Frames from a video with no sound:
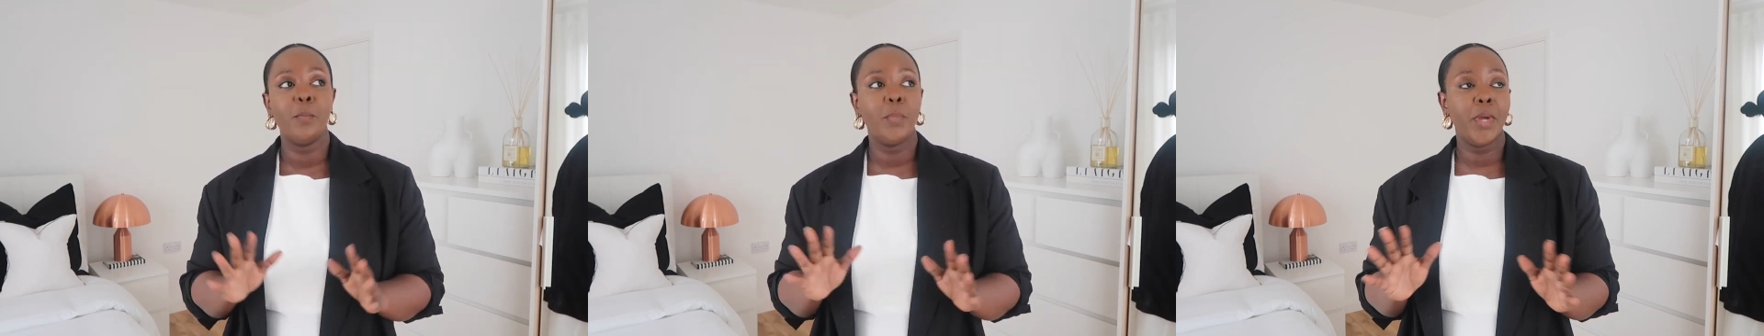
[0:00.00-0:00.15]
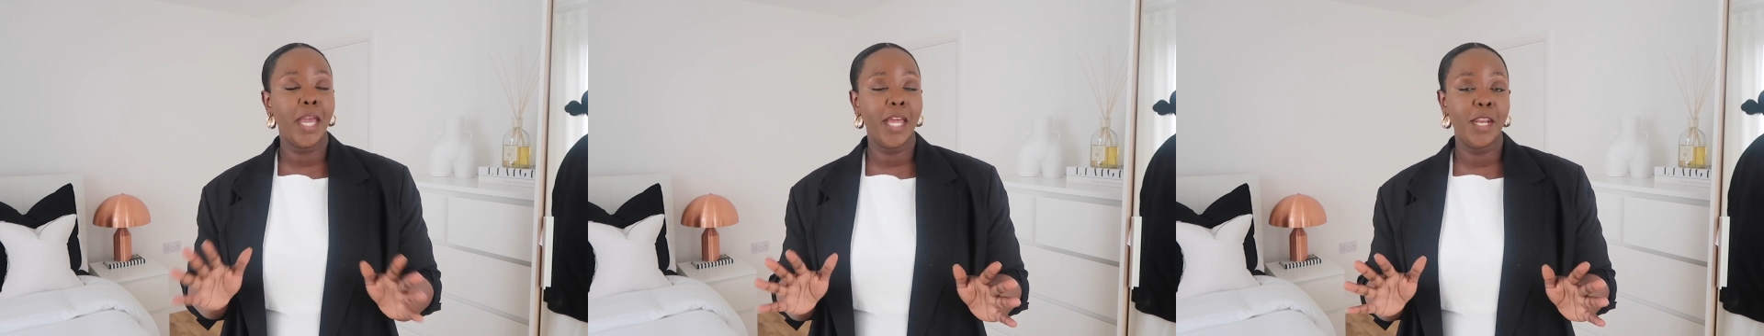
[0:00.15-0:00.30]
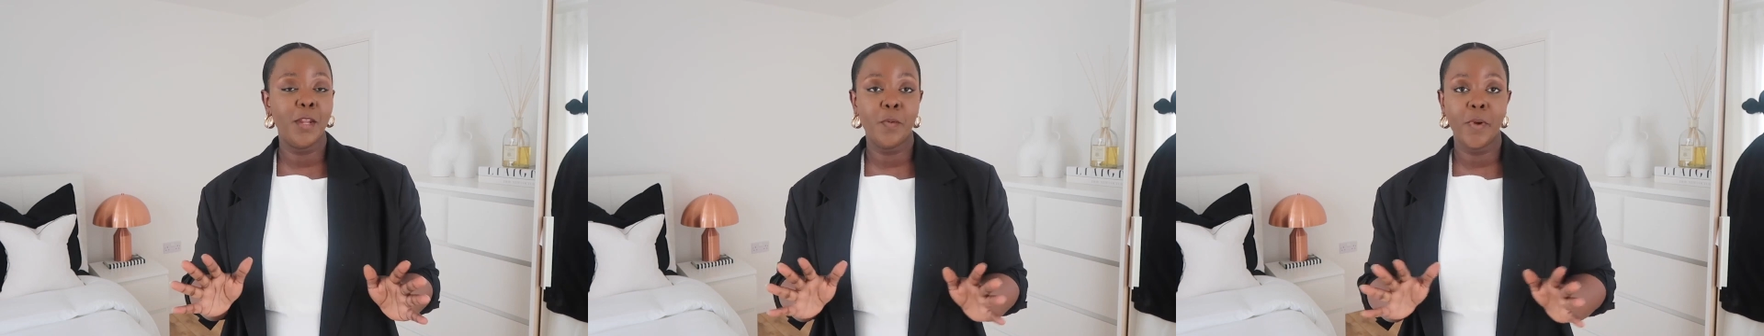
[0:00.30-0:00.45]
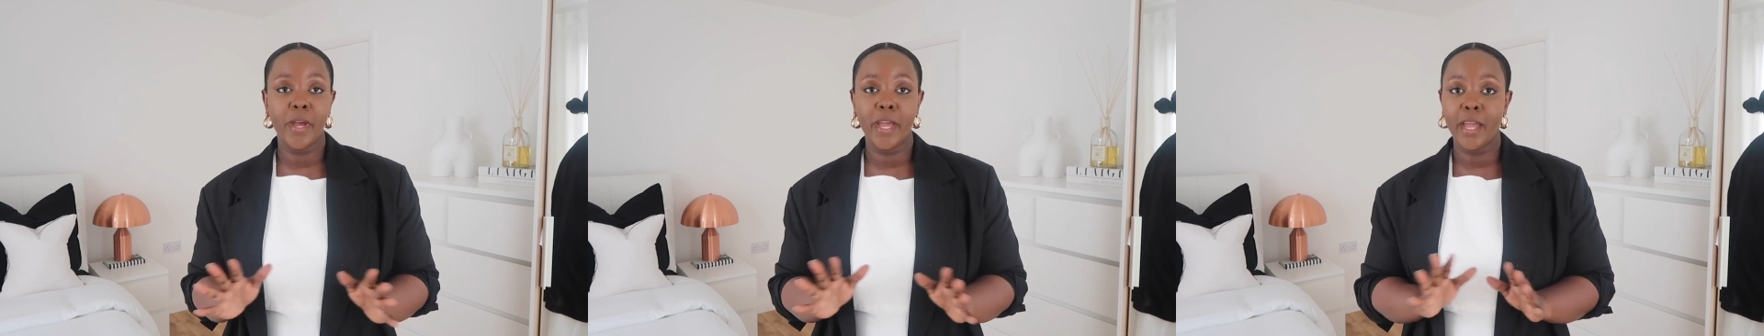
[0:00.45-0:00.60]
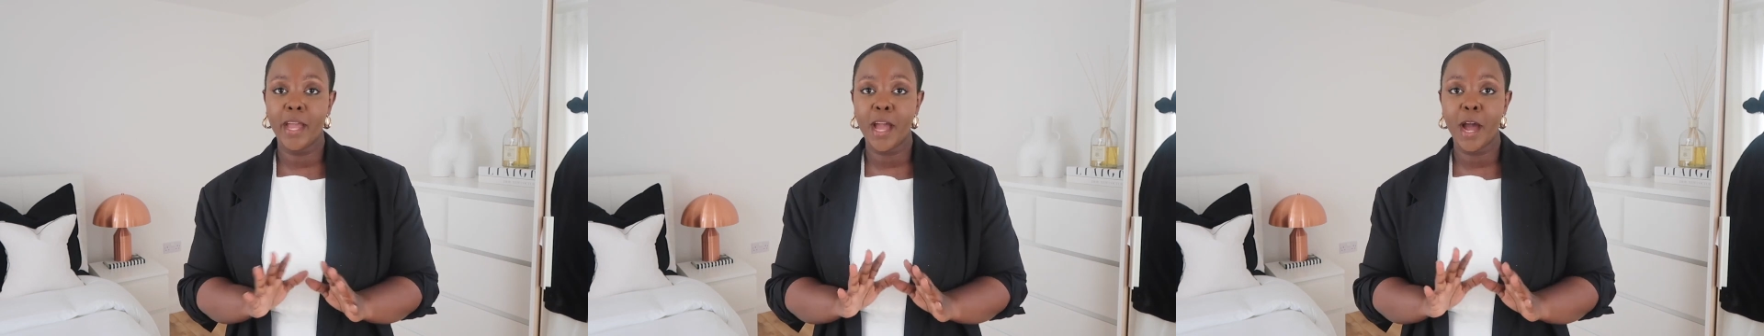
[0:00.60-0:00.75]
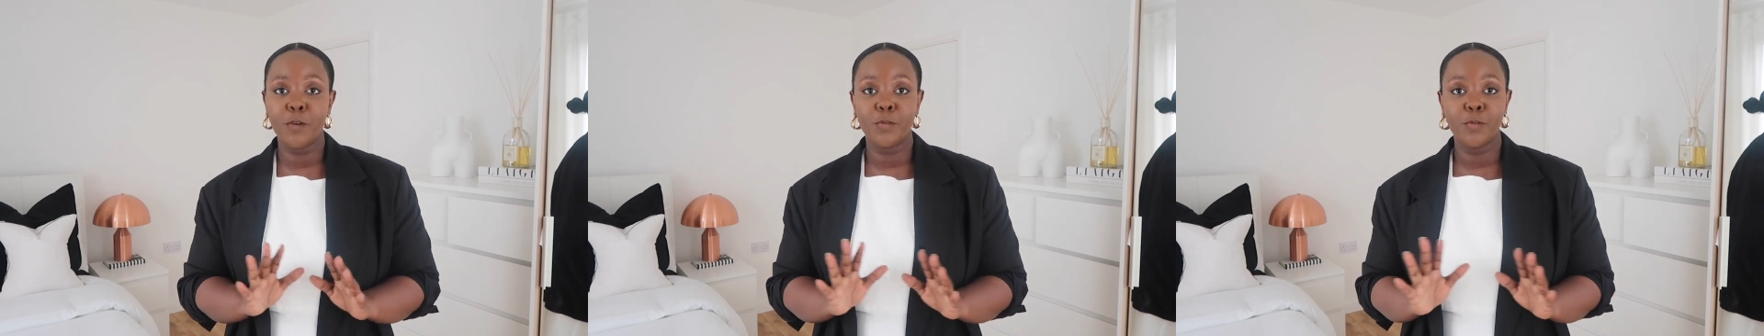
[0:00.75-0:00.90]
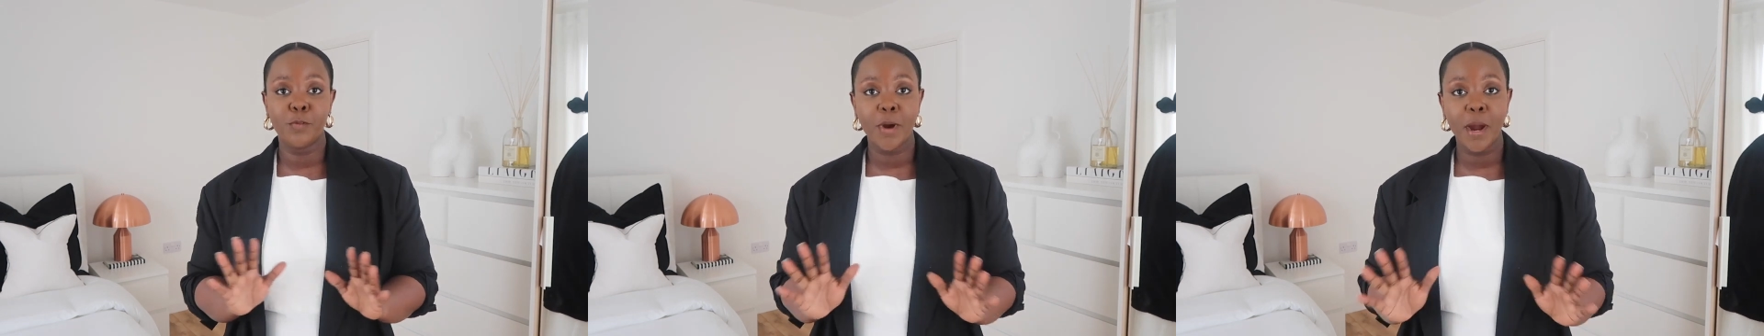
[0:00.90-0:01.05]
But anyway,
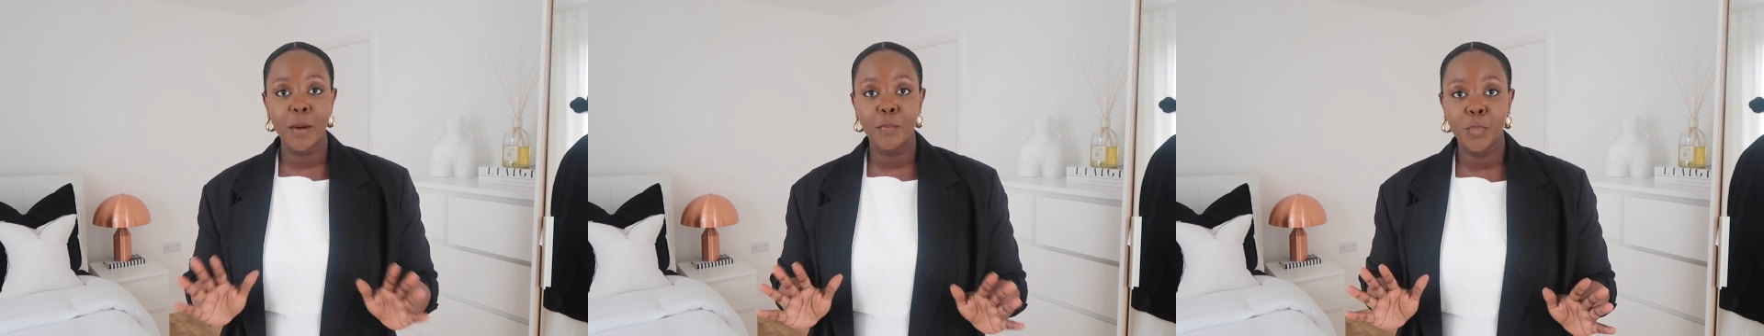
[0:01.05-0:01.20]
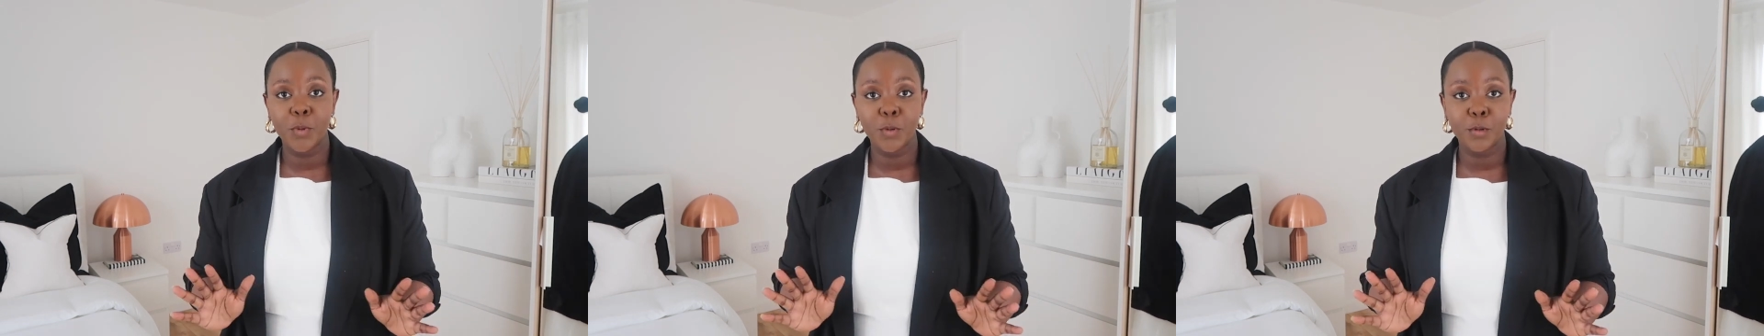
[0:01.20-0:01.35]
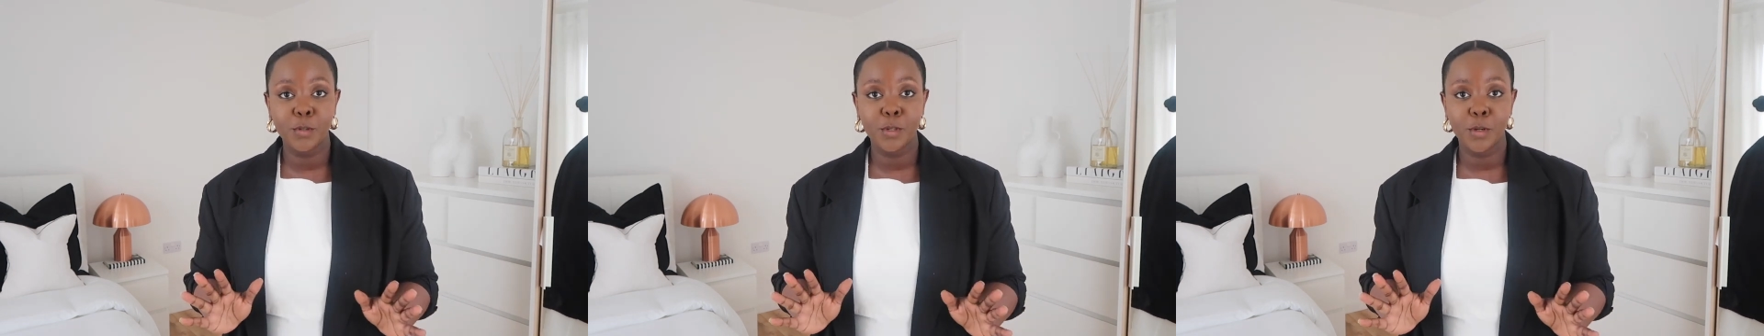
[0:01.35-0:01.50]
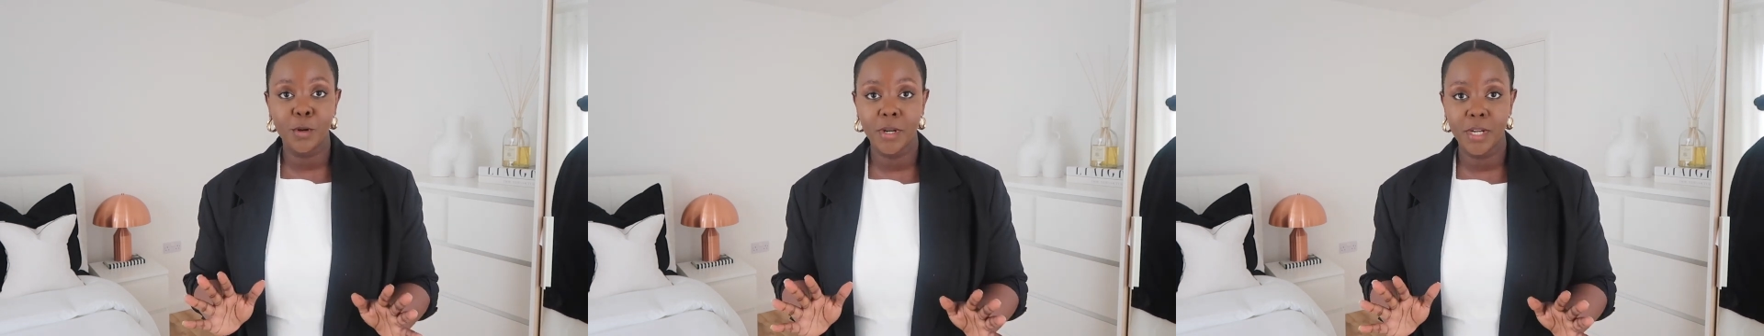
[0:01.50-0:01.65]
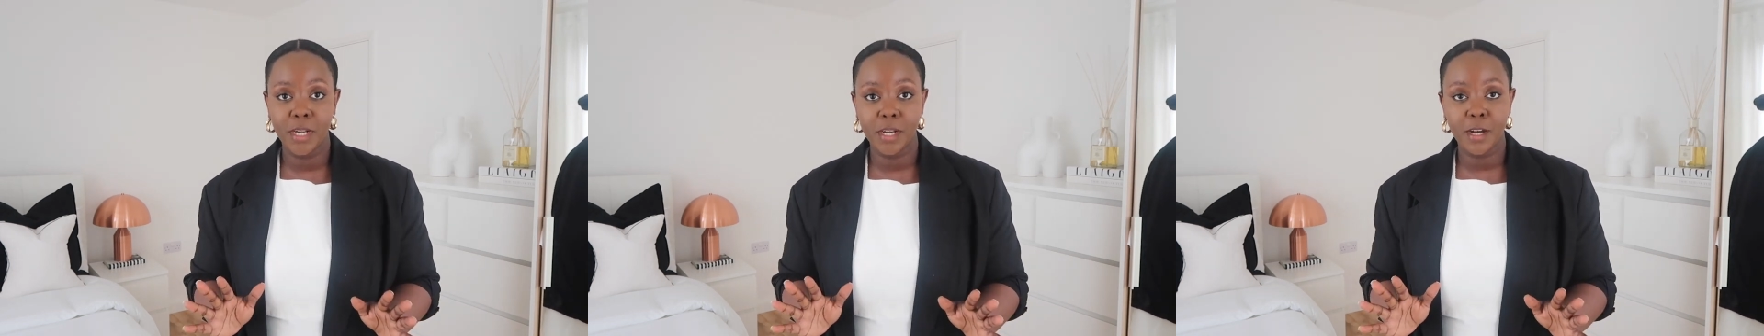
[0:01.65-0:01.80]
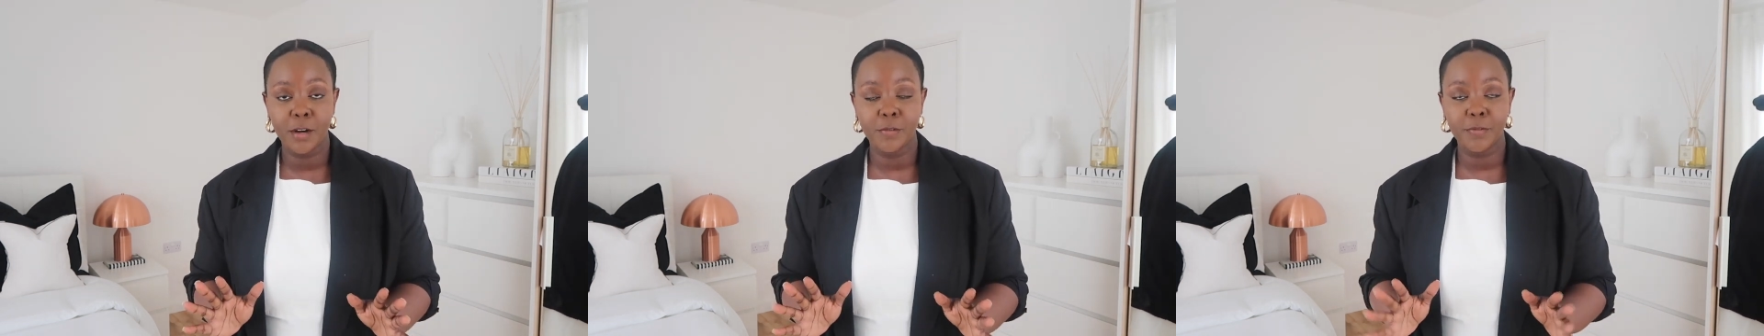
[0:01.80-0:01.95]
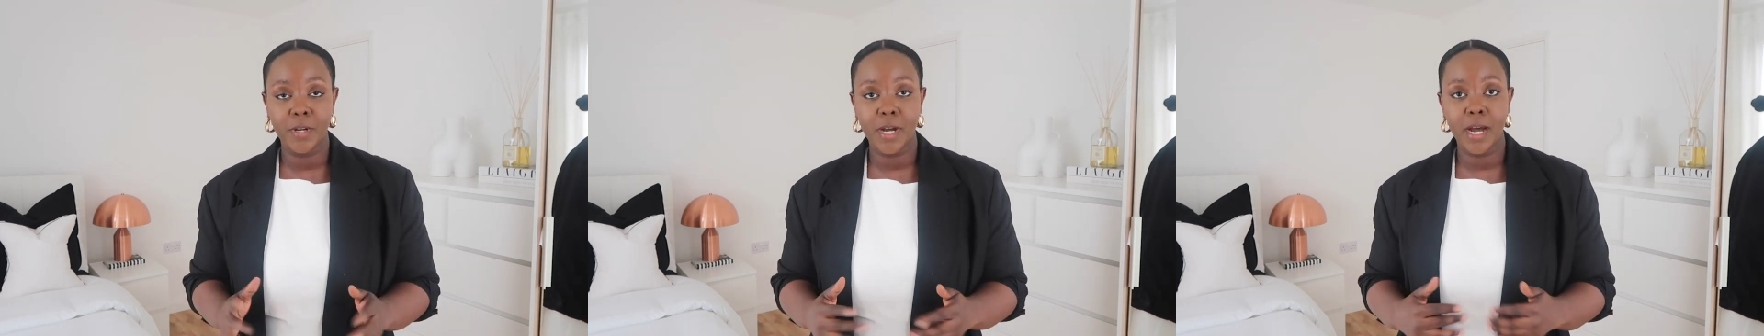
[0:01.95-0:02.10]
I've rambled on
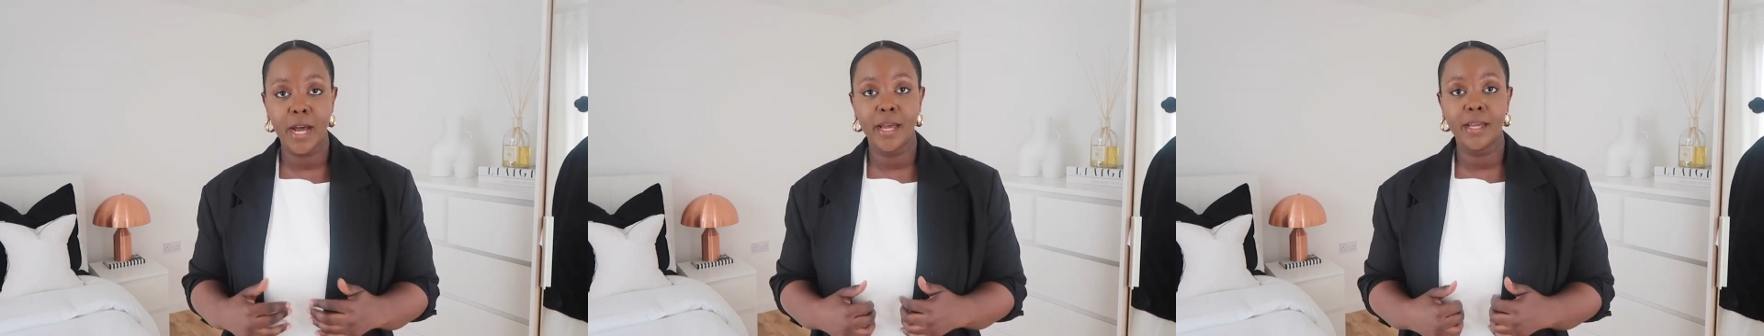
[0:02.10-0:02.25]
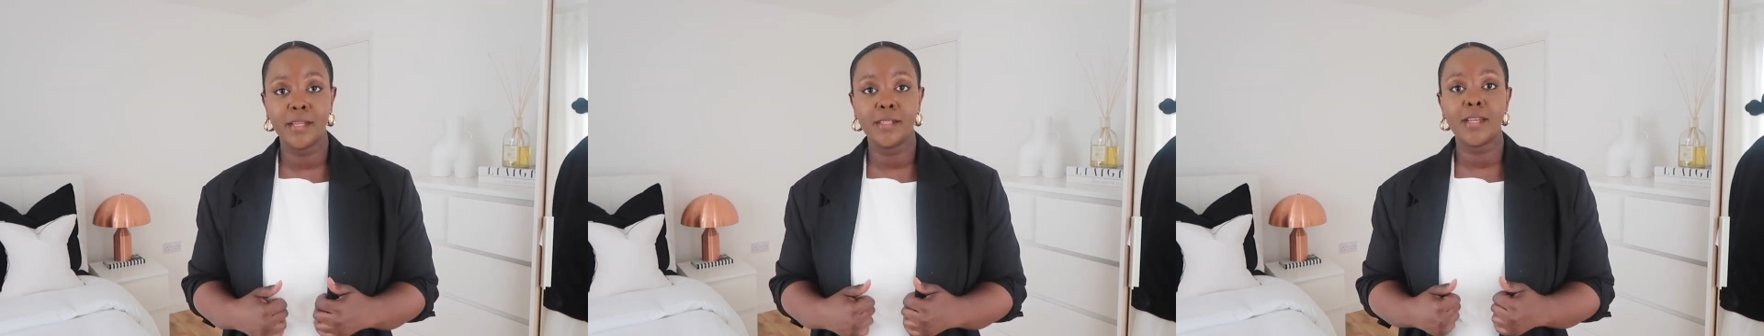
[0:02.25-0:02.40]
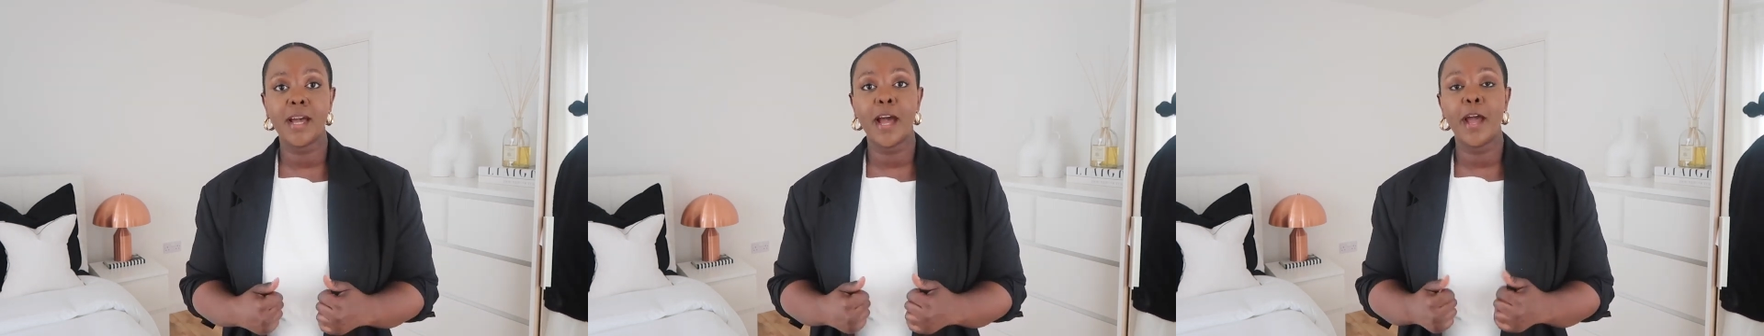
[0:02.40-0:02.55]
enough, guys.